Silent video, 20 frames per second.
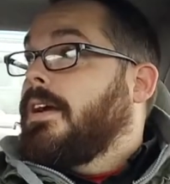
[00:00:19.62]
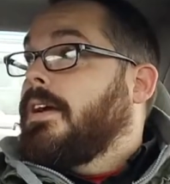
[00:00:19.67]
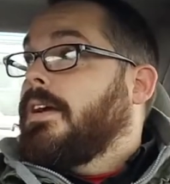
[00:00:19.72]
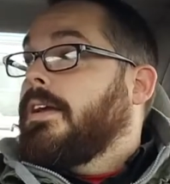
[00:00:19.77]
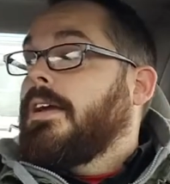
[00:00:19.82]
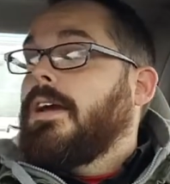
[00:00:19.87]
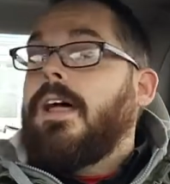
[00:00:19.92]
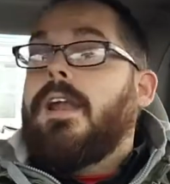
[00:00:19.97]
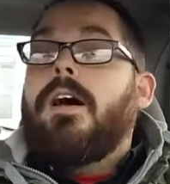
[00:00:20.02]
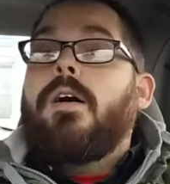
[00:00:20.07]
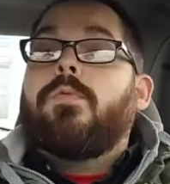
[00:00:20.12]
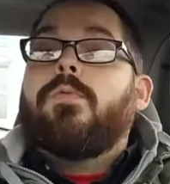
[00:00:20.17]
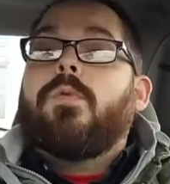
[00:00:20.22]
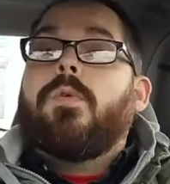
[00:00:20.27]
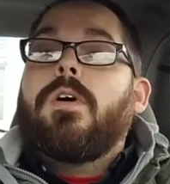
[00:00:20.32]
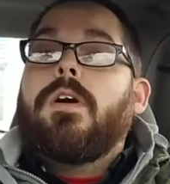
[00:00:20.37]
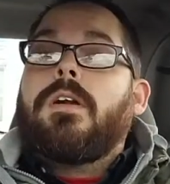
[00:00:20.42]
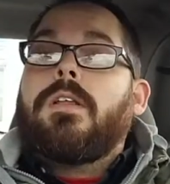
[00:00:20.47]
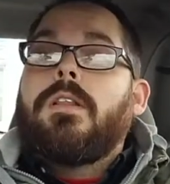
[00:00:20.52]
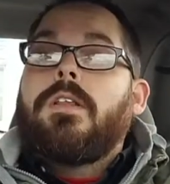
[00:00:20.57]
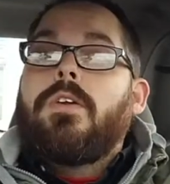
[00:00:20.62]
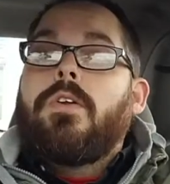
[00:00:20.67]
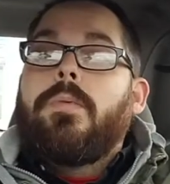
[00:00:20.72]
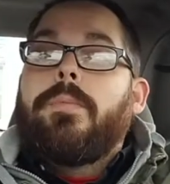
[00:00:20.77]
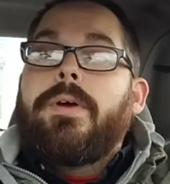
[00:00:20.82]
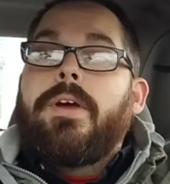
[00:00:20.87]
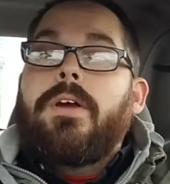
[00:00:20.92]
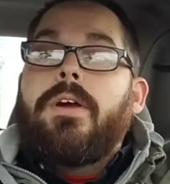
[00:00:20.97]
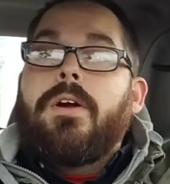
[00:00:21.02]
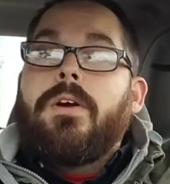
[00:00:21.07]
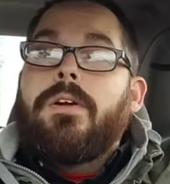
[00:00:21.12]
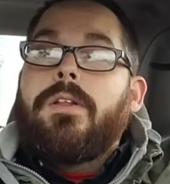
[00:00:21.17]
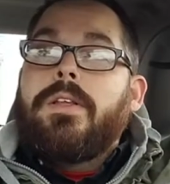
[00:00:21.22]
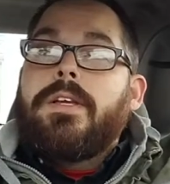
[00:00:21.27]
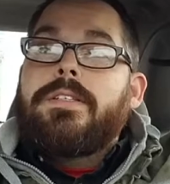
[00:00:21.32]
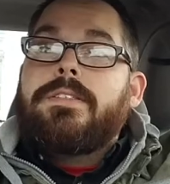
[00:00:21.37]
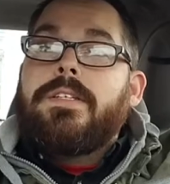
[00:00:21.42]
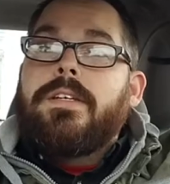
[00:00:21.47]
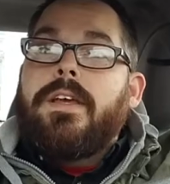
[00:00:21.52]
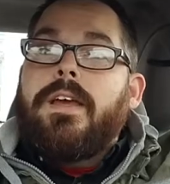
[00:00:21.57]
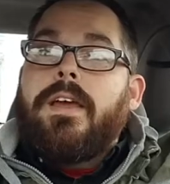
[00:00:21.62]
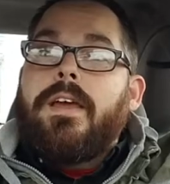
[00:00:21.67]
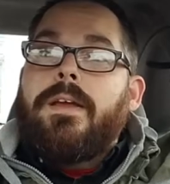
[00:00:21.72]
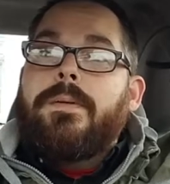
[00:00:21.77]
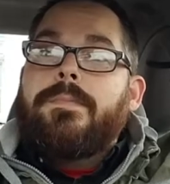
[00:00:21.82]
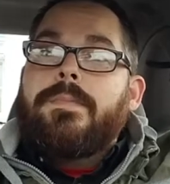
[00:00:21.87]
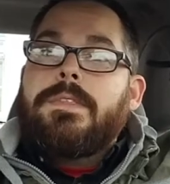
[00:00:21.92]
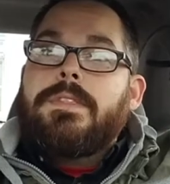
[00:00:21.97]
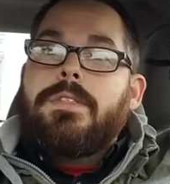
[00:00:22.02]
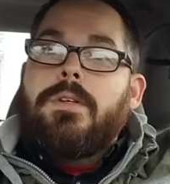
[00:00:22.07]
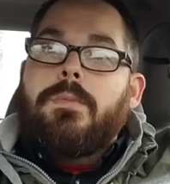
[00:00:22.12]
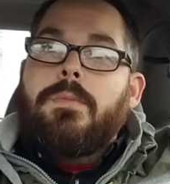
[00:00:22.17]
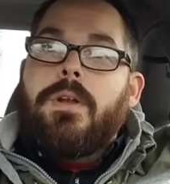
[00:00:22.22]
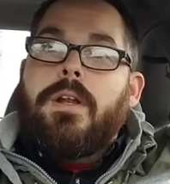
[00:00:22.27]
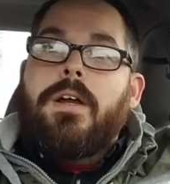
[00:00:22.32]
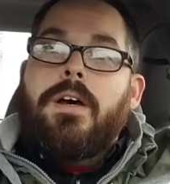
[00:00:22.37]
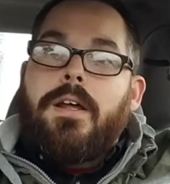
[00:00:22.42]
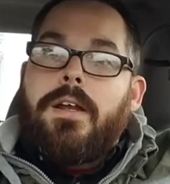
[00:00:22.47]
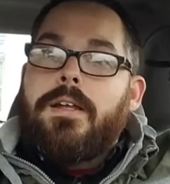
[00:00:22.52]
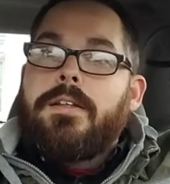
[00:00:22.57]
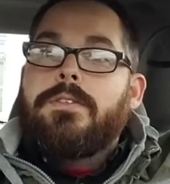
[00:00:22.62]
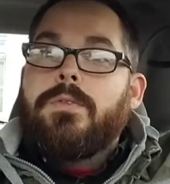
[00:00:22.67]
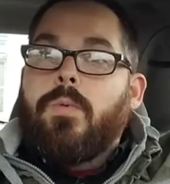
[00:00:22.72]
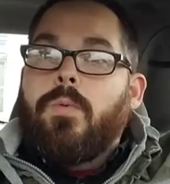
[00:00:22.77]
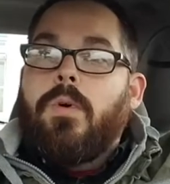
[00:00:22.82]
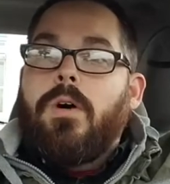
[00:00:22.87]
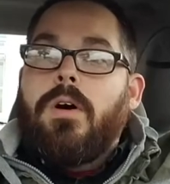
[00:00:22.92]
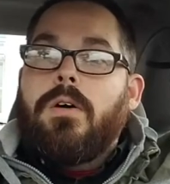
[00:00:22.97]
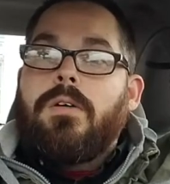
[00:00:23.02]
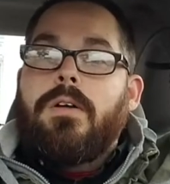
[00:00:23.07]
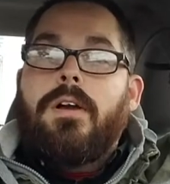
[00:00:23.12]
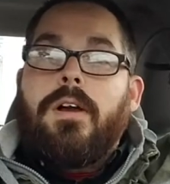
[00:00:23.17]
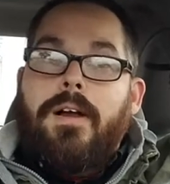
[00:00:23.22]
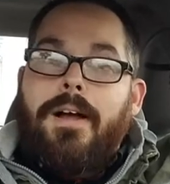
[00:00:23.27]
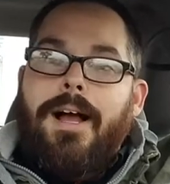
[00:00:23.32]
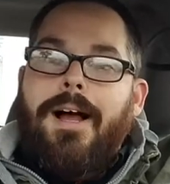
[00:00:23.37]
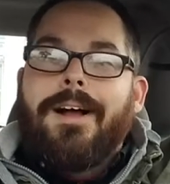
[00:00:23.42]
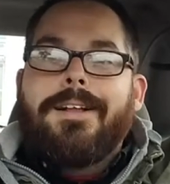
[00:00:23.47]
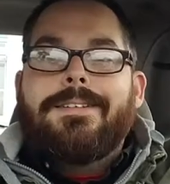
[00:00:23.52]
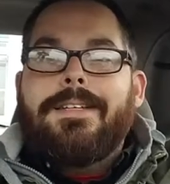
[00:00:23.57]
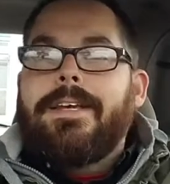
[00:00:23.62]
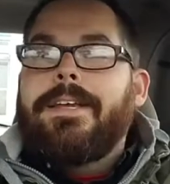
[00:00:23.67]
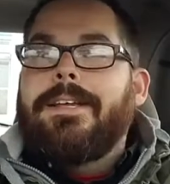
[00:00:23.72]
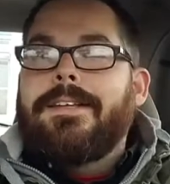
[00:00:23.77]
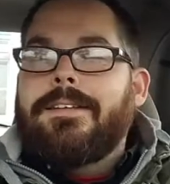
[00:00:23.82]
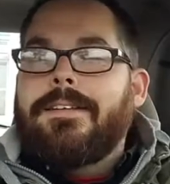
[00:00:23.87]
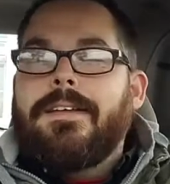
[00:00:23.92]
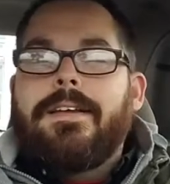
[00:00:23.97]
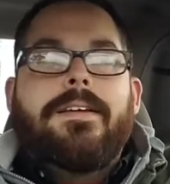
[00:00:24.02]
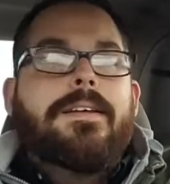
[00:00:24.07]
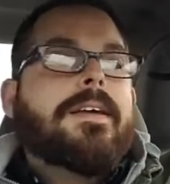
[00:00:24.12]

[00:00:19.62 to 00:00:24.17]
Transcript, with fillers: Got off work a little bit early today, so I'm gonna hunt into Wal uh, hunt in.